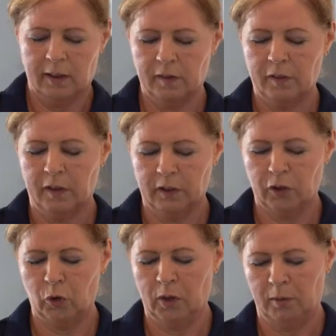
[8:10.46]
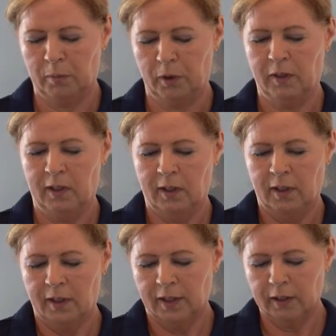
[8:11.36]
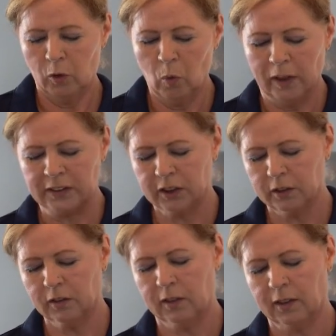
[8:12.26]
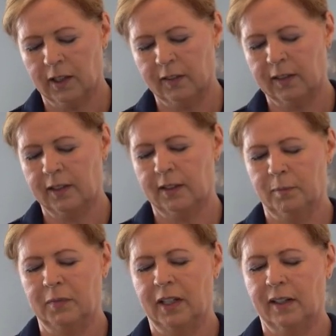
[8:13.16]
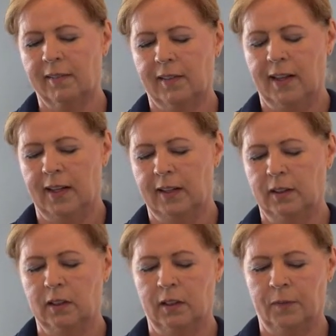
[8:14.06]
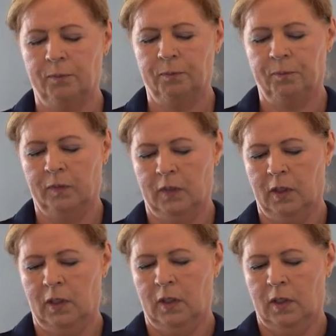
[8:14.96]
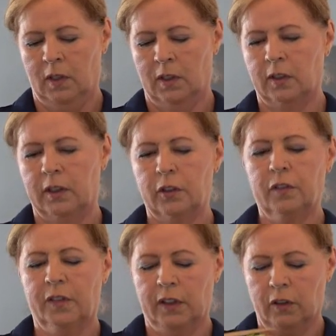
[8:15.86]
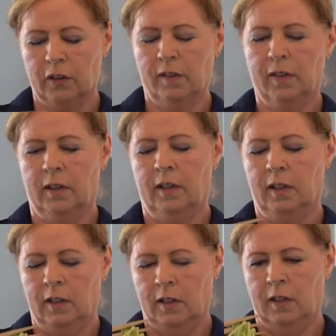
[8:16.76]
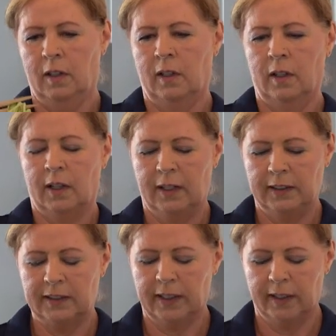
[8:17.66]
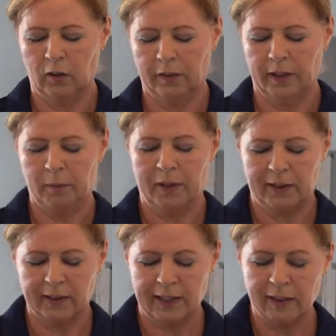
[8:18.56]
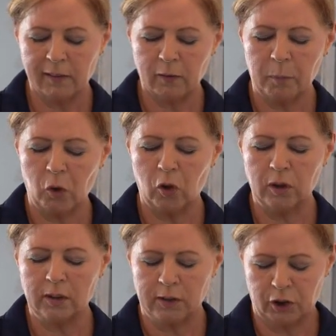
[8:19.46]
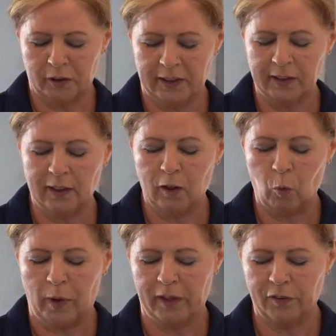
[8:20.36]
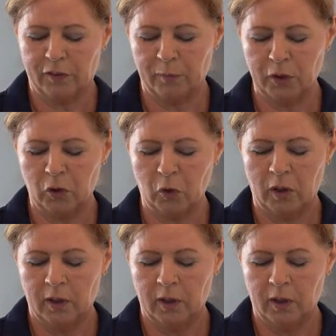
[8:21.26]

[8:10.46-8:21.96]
of cucumber and you want to kind of get them nice and leave your fingers, untangle them, and against the bowl, turning away from you,